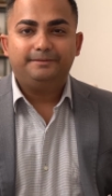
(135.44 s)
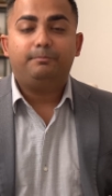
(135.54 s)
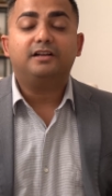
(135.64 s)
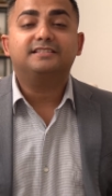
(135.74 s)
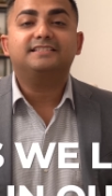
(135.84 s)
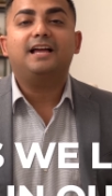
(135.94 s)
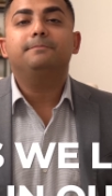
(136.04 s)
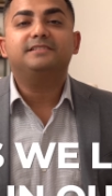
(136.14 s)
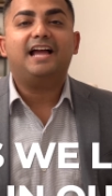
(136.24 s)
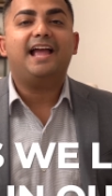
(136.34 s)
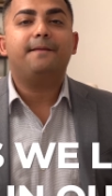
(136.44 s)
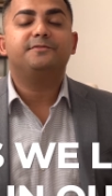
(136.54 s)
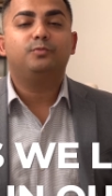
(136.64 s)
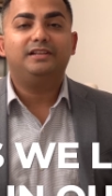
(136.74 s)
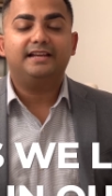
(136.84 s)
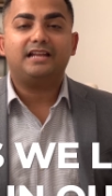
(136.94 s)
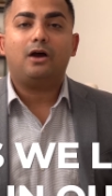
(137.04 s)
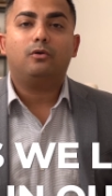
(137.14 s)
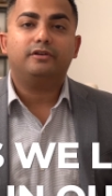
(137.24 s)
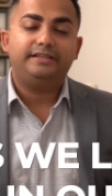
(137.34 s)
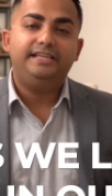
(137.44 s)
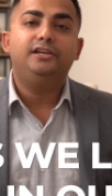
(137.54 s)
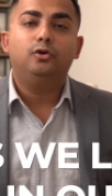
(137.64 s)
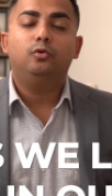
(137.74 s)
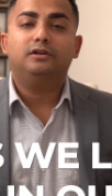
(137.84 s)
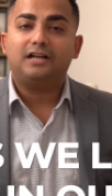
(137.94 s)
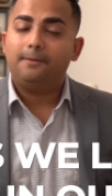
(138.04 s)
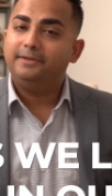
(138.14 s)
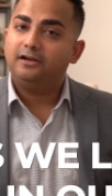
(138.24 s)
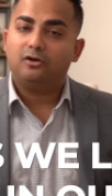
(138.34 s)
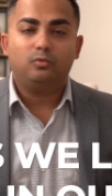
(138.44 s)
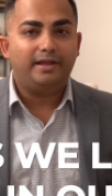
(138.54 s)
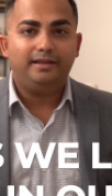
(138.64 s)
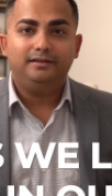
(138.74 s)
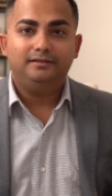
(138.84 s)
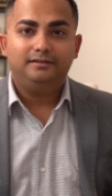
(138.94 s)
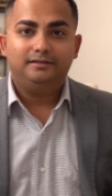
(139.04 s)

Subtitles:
But sometimes we let our ego come in our way,